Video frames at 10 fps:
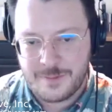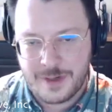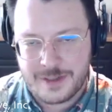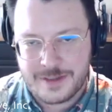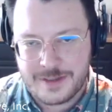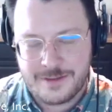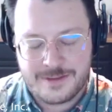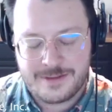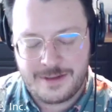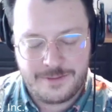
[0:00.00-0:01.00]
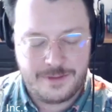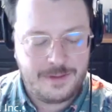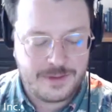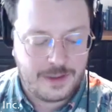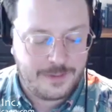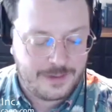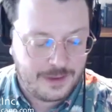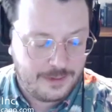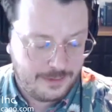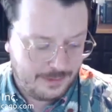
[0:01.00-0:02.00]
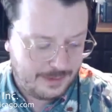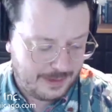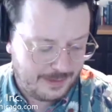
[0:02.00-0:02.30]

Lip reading: breakdowns, and I'm sorry about that.